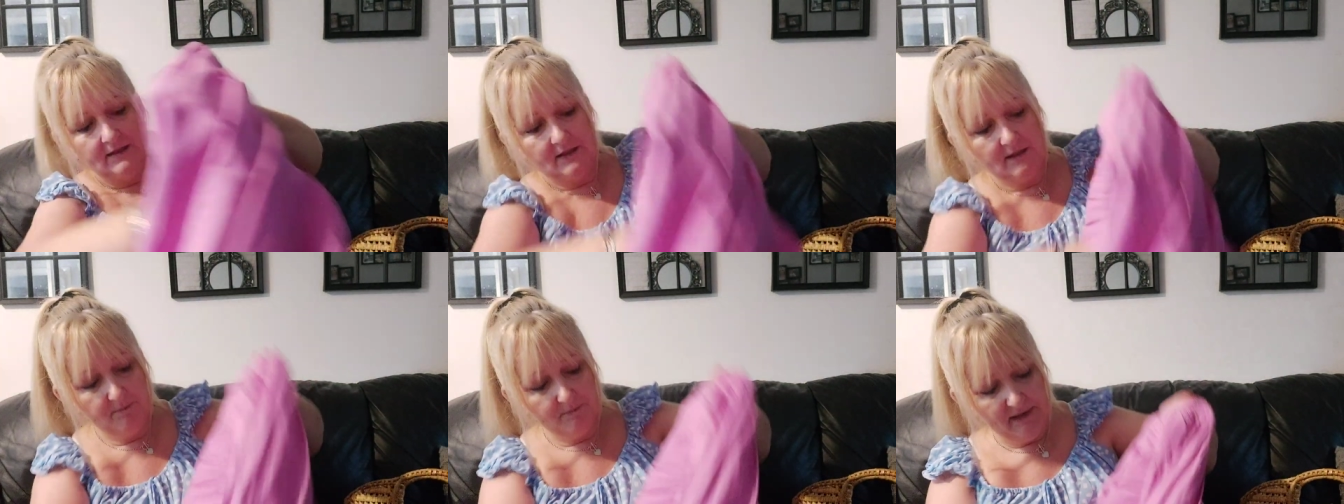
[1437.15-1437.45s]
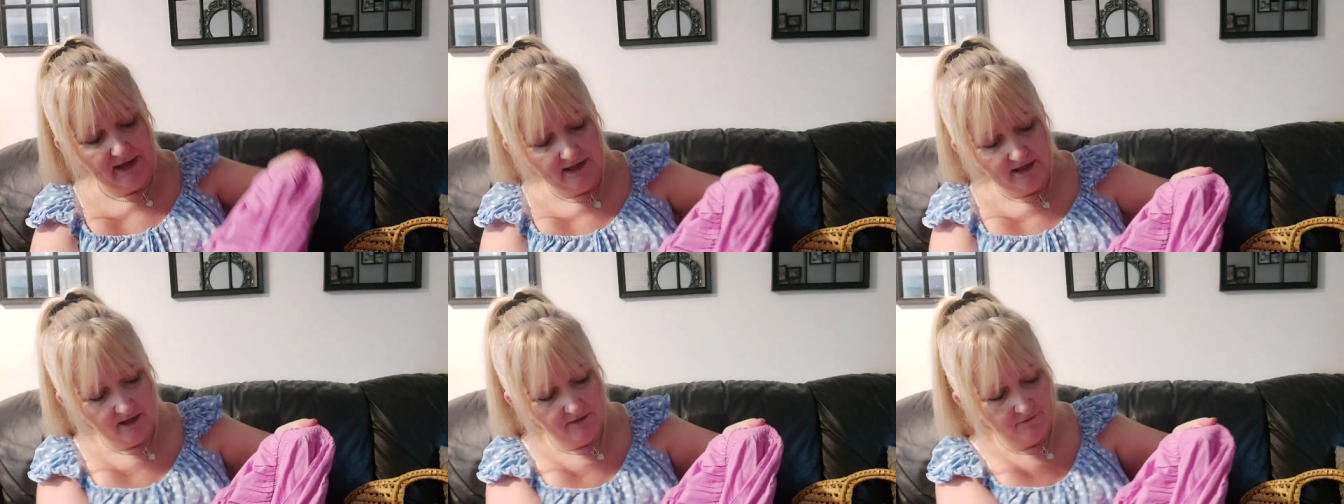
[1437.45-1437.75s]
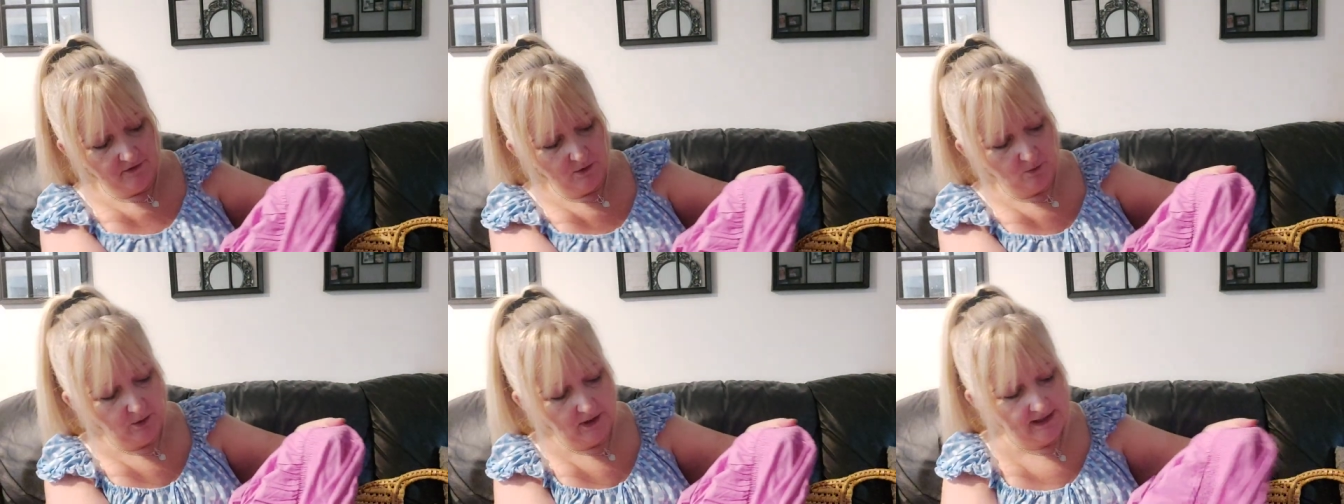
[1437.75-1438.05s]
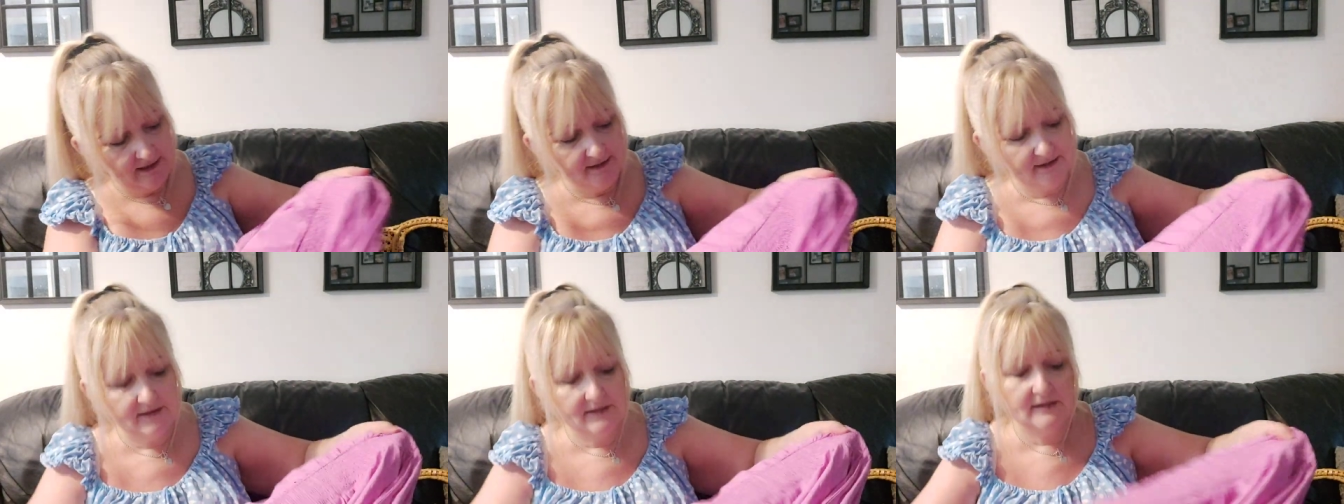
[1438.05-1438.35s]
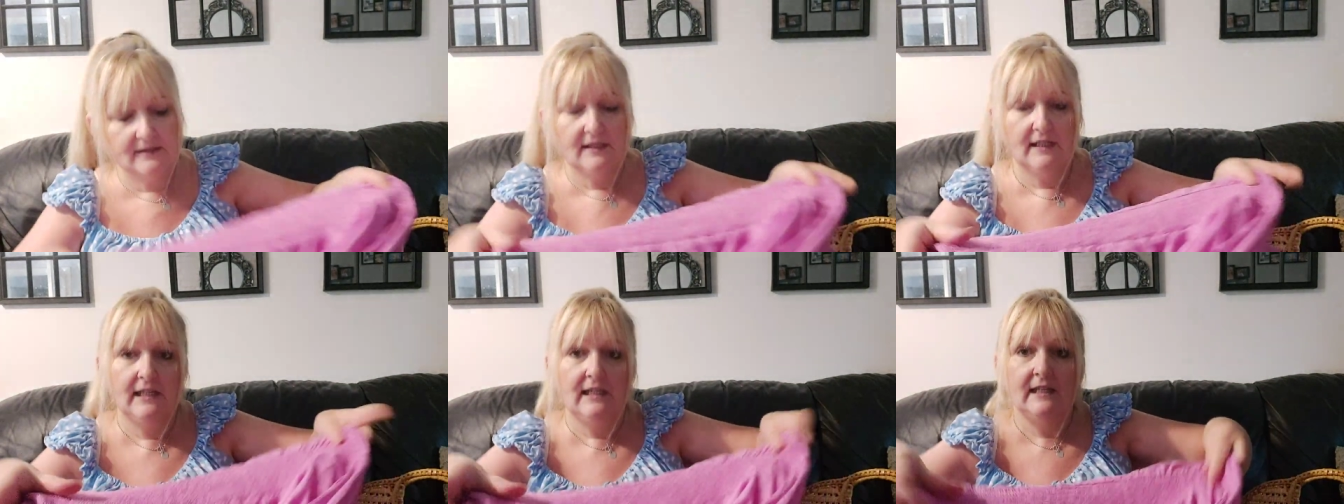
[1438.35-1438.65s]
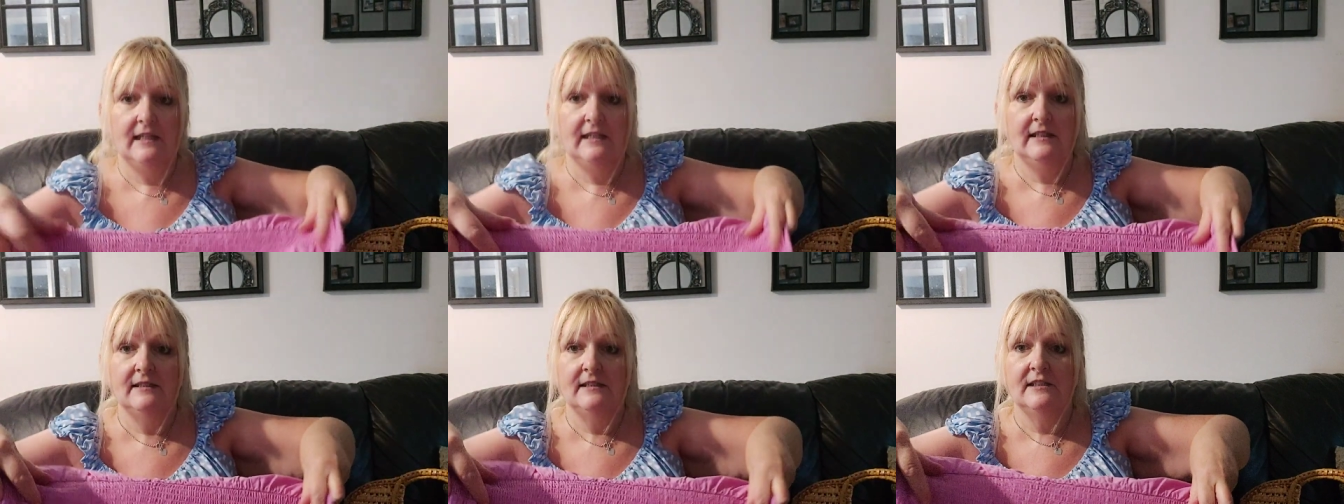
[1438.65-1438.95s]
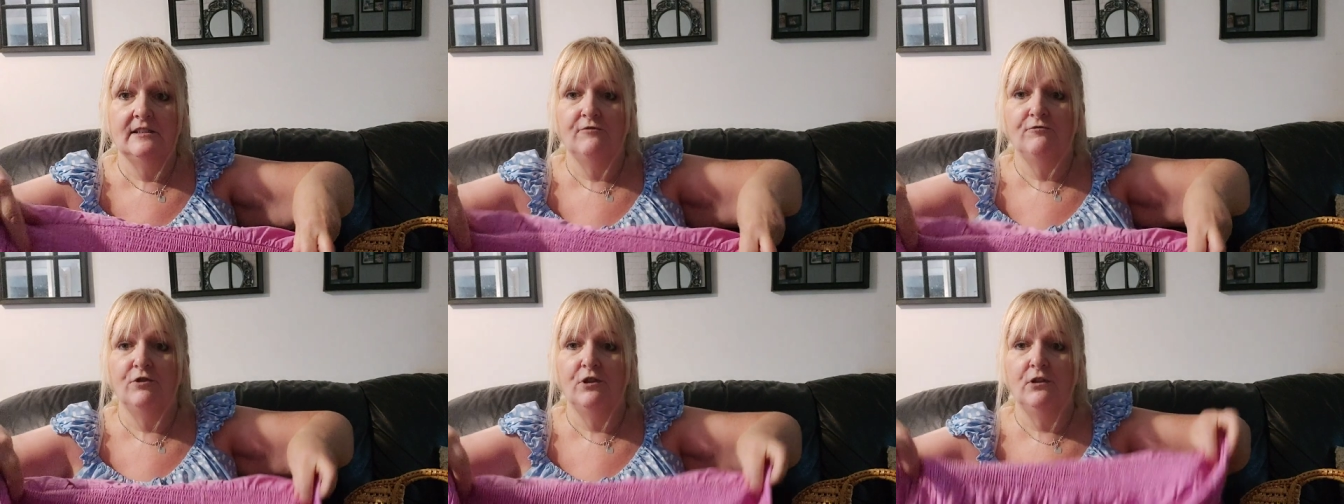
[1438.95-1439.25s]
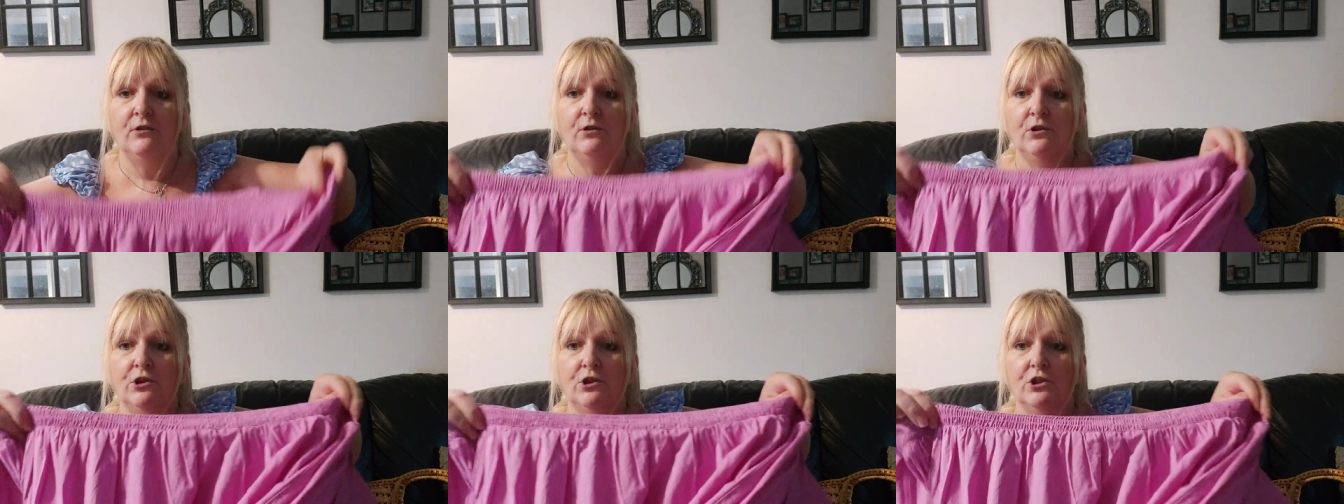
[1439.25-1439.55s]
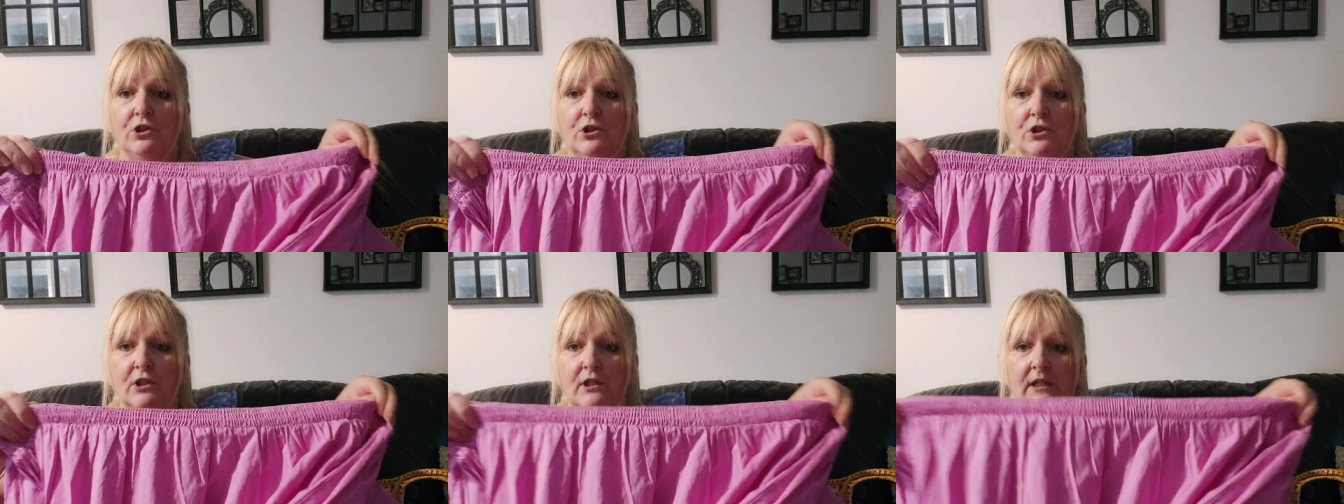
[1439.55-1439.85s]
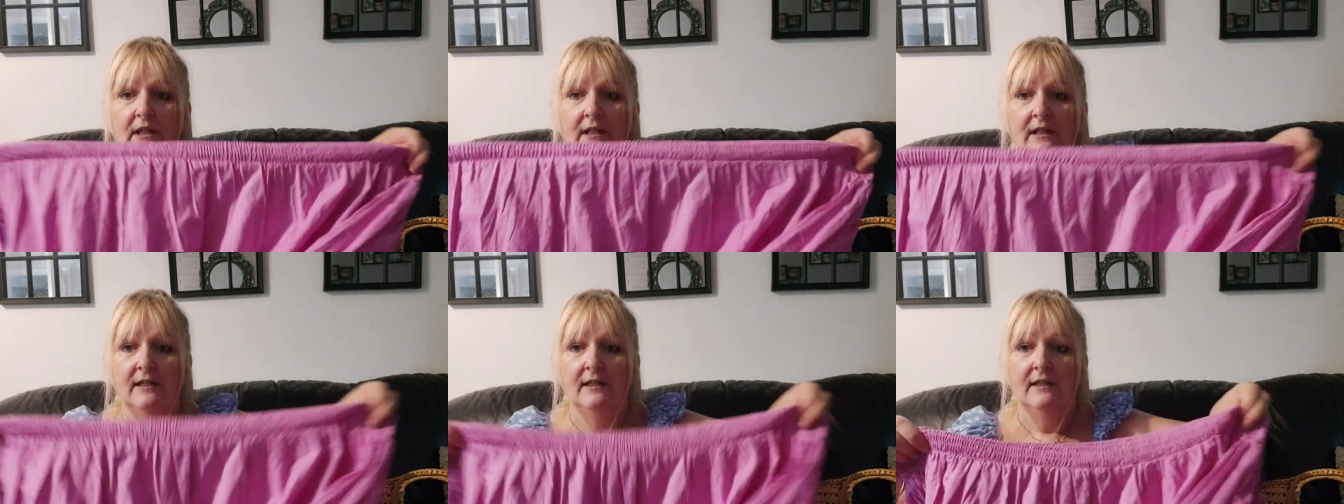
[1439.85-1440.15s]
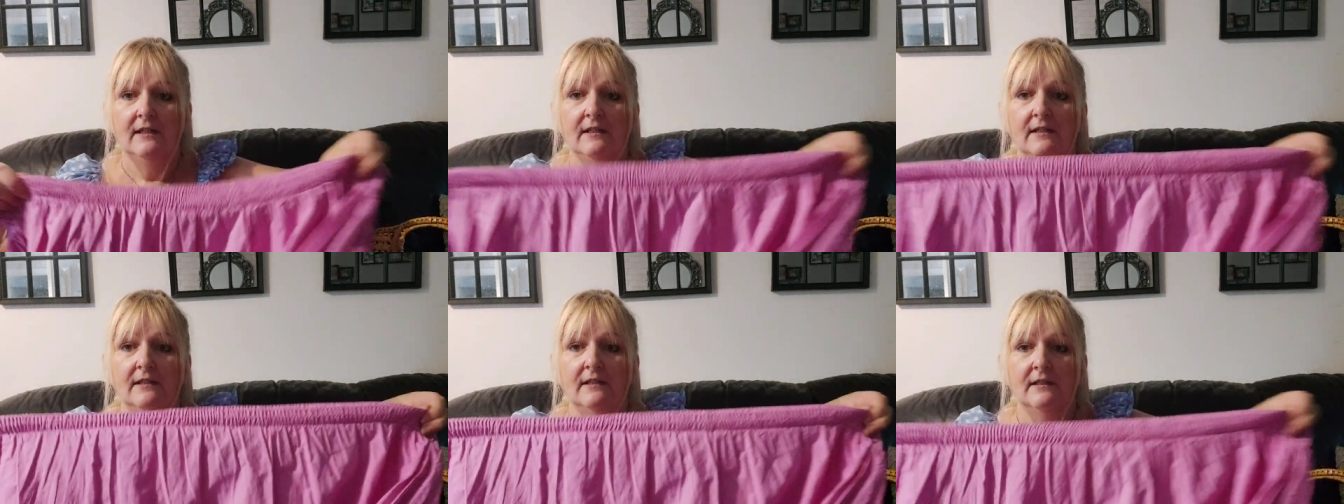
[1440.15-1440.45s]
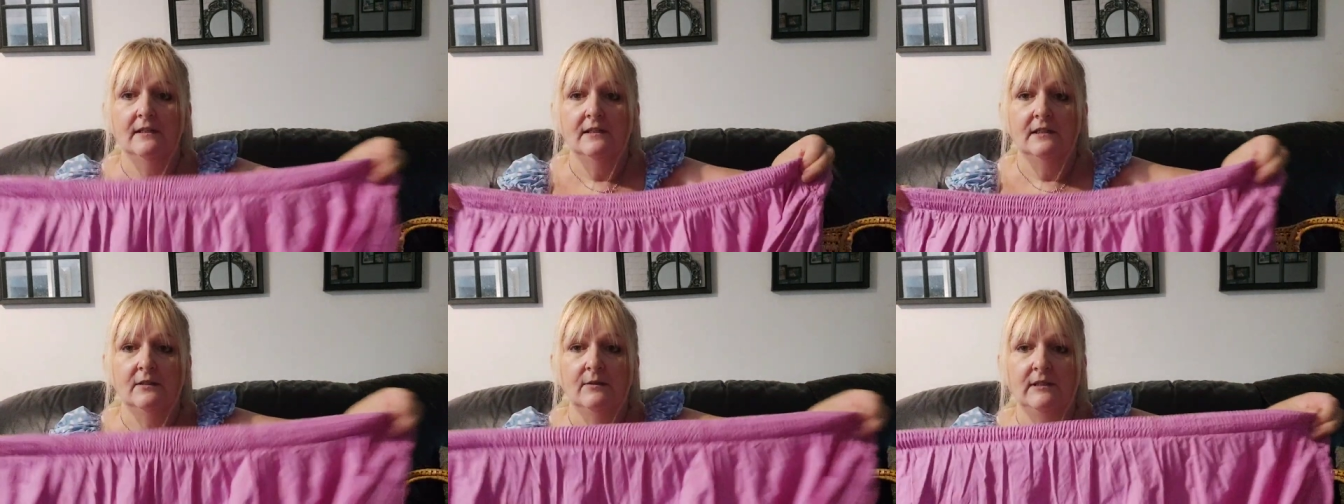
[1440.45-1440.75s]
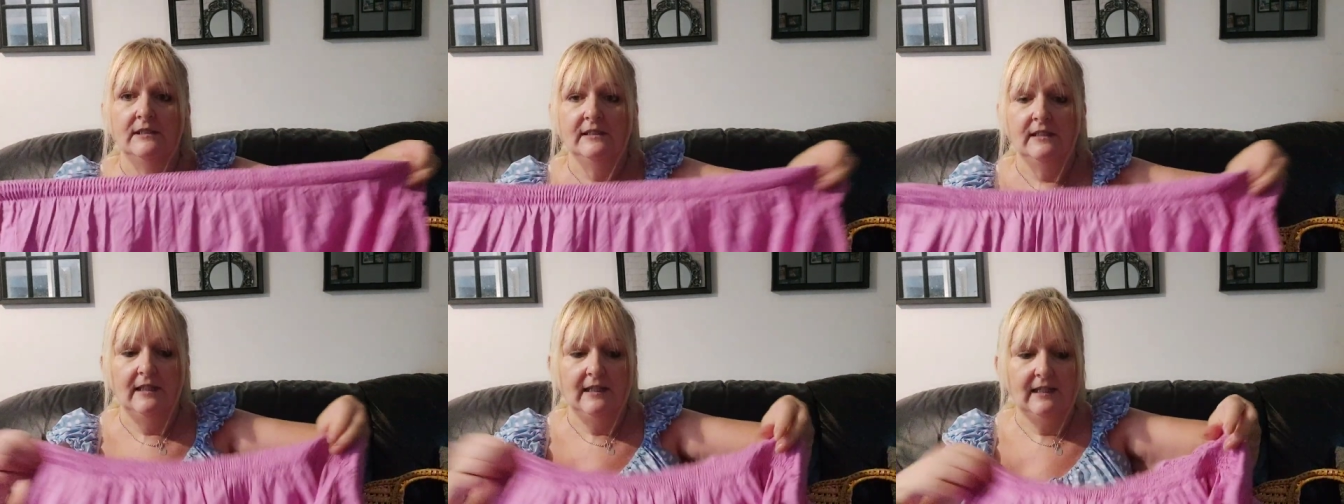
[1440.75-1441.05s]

The back of the waist is ruched. So it's